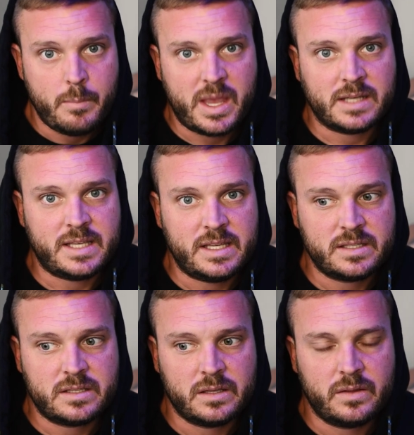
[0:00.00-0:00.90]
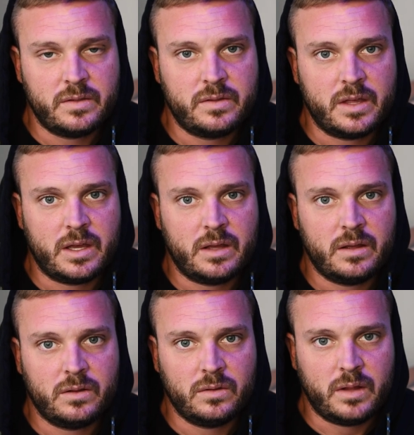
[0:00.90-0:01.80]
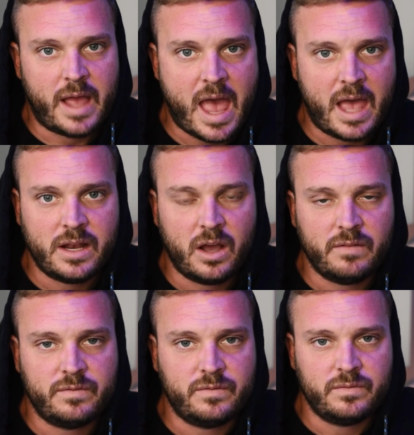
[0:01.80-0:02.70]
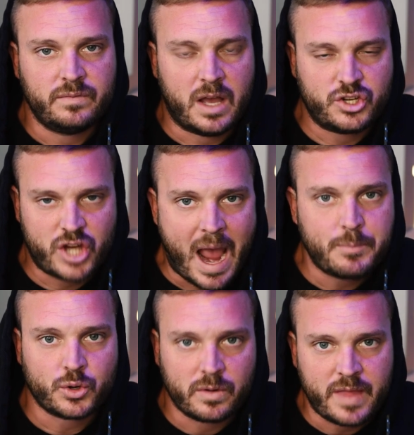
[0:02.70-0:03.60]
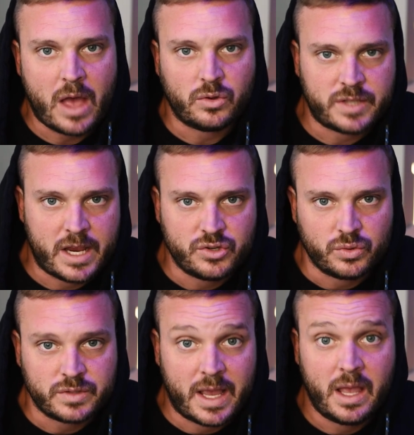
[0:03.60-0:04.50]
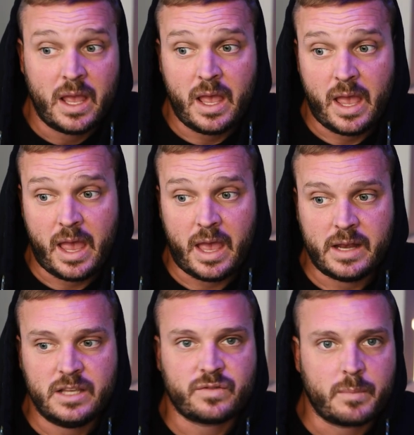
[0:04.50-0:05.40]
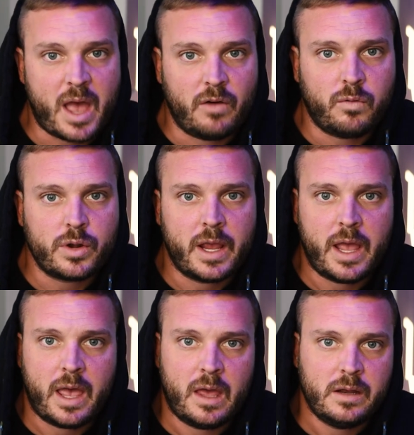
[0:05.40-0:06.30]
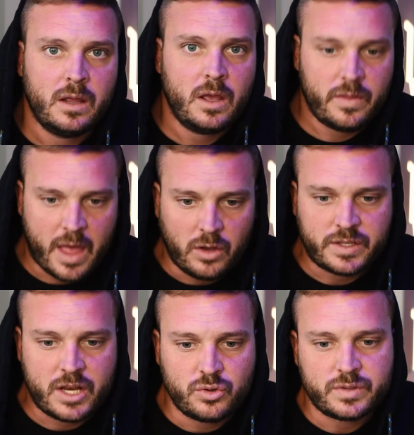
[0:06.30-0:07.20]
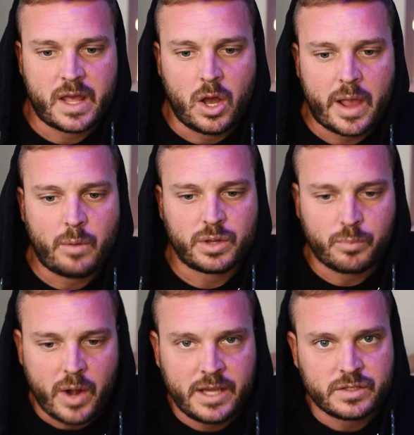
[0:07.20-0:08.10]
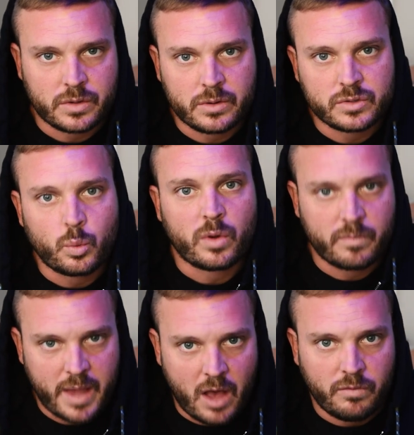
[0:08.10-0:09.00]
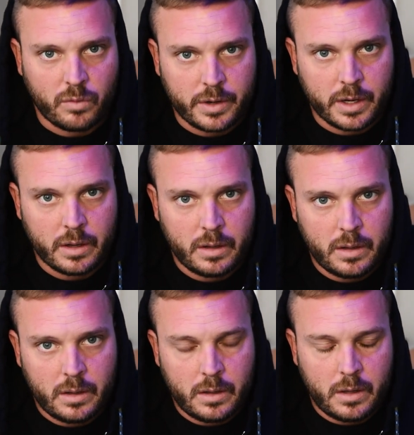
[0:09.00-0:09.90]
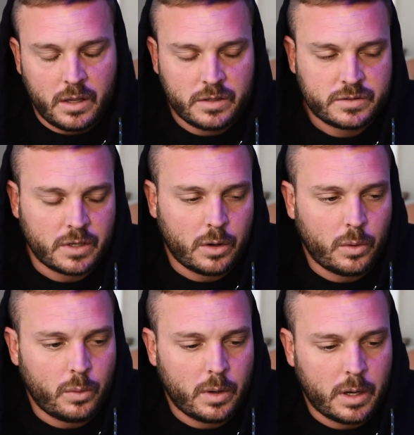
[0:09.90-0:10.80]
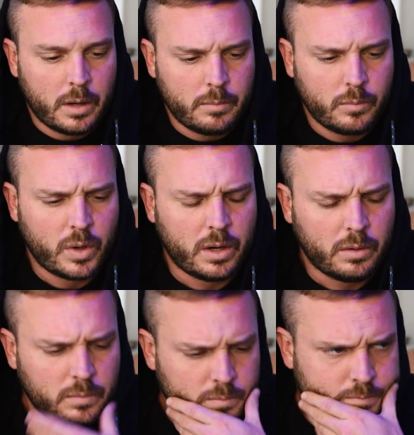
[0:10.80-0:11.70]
because he's the head of a chapter of the Hell's Angels. And he's from California, and the Hell's Angels that hung out with the pranksters were from California. So, well,